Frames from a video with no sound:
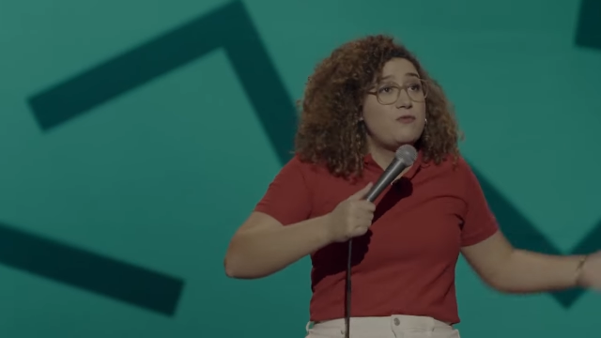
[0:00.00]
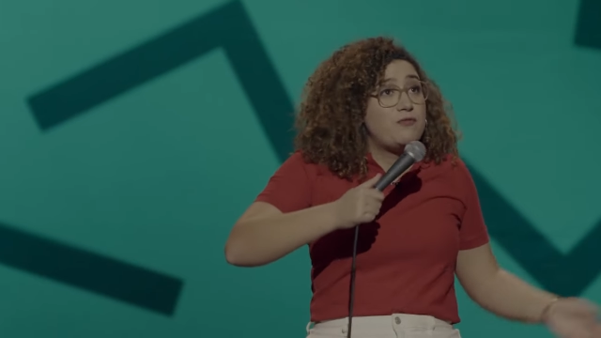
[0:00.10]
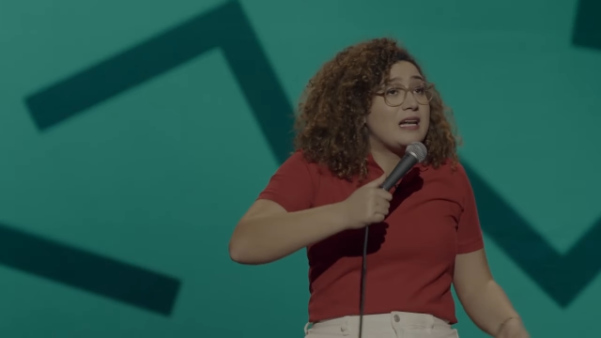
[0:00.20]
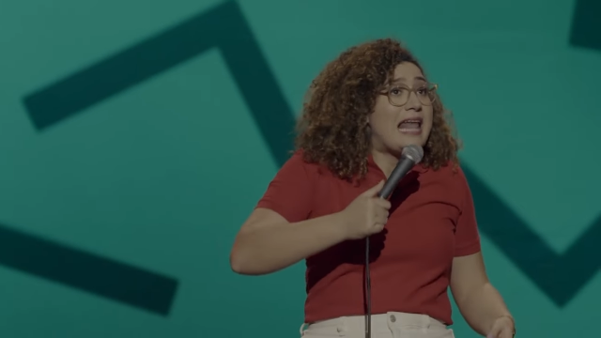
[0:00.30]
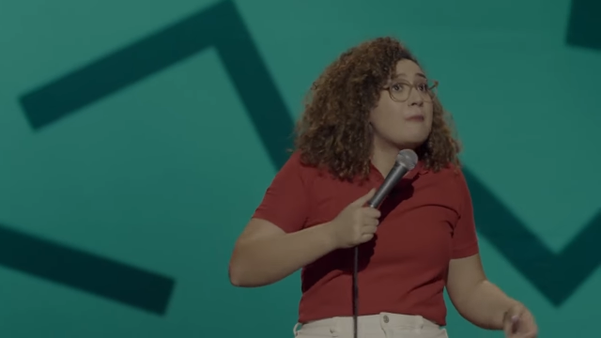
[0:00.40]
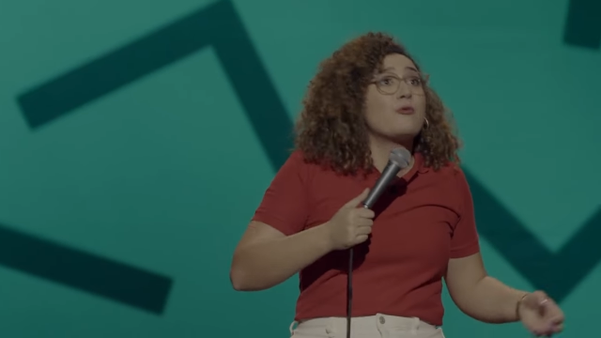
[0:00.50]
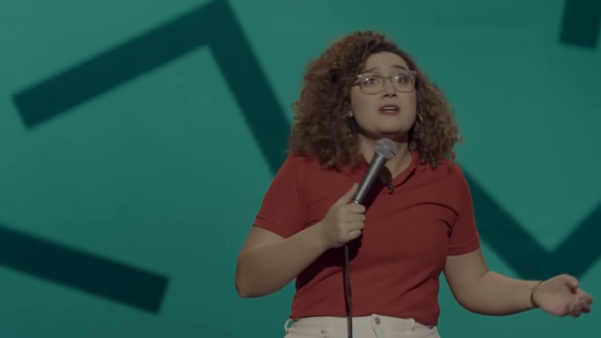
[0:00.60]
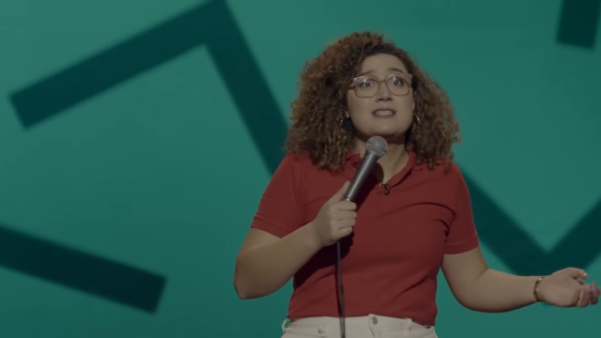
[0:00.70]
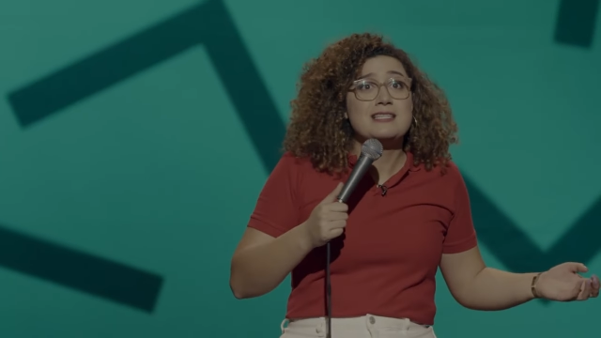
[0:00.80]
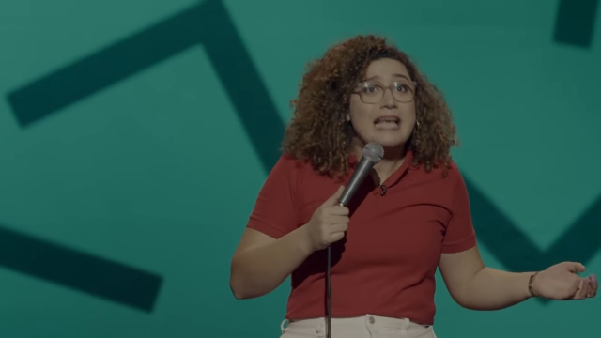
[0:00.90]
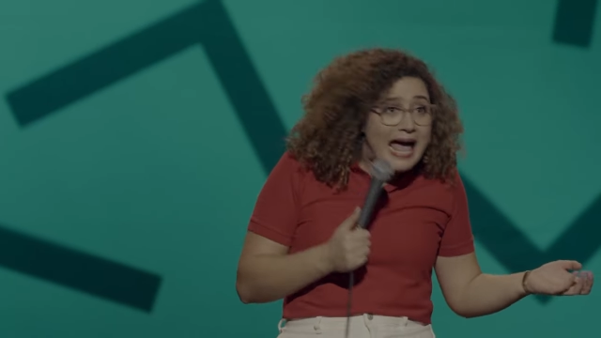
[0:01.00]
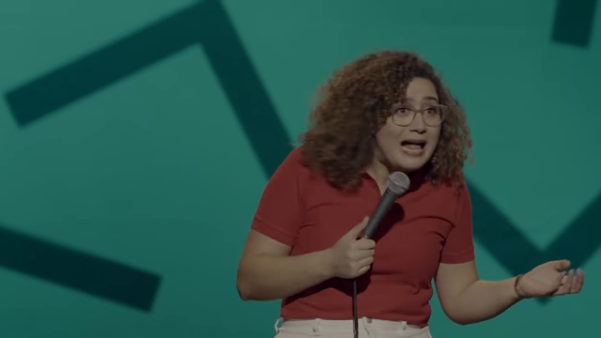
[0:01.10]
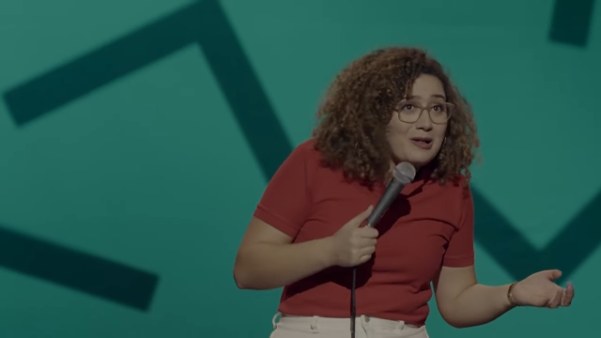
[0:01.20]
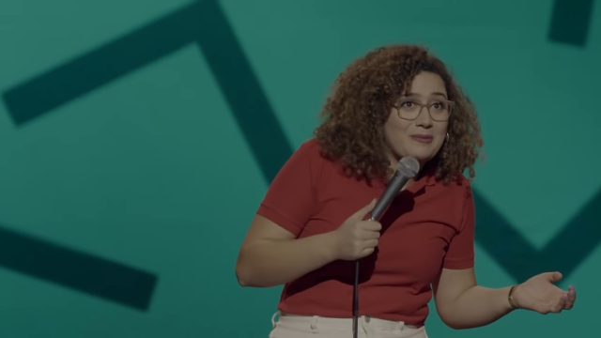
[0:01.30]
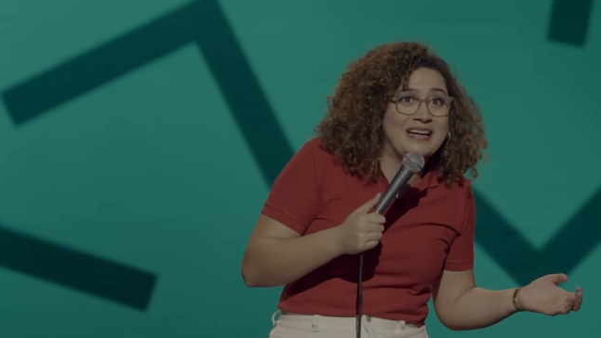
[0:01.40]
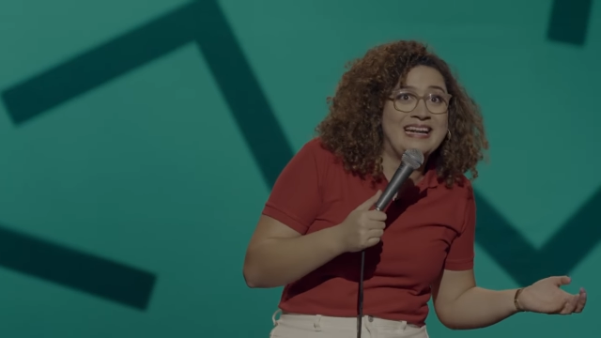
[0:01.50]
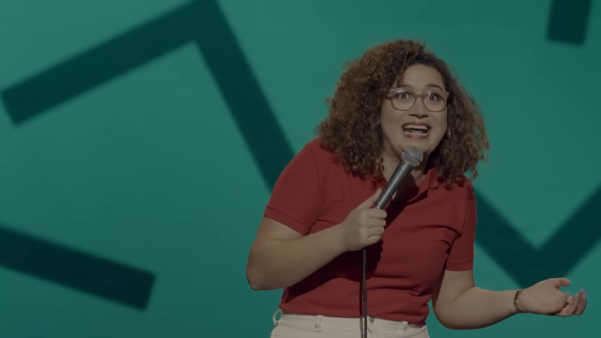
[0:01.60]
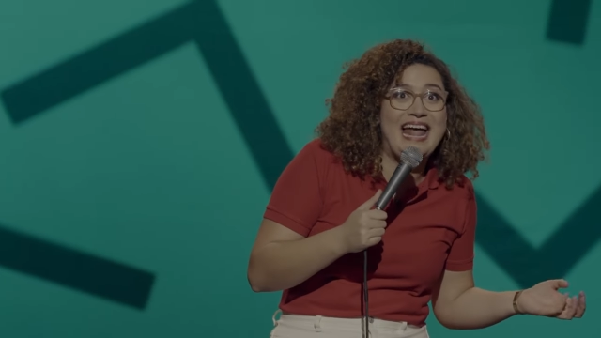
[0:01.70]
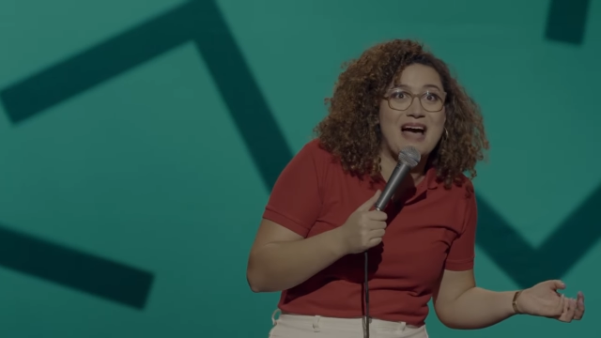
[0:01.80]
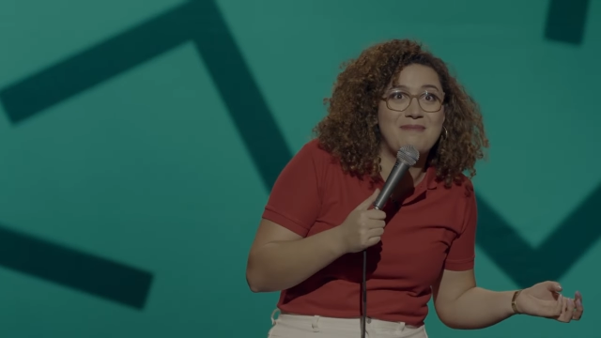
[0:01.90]
glamorous as hell when it
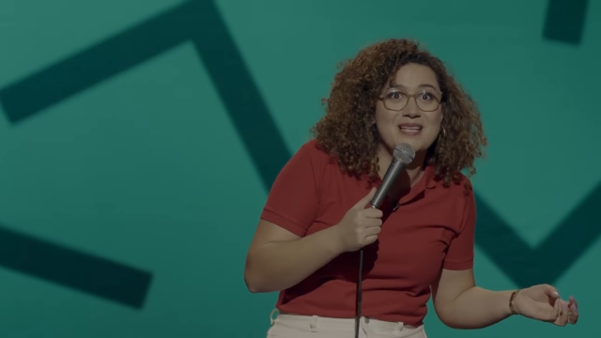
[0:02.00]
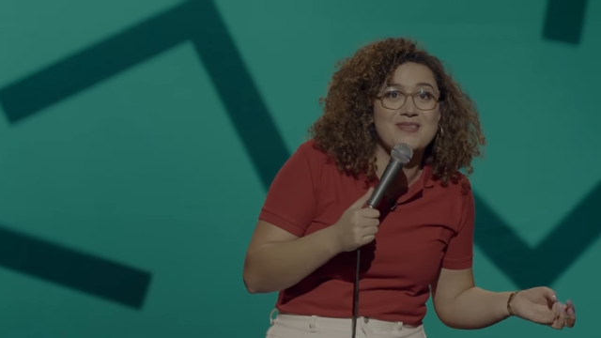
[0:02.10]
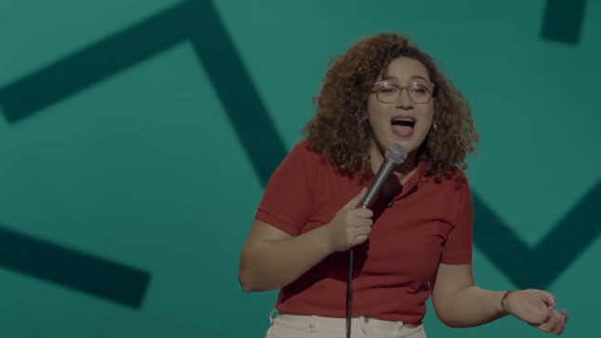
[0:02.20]
happens.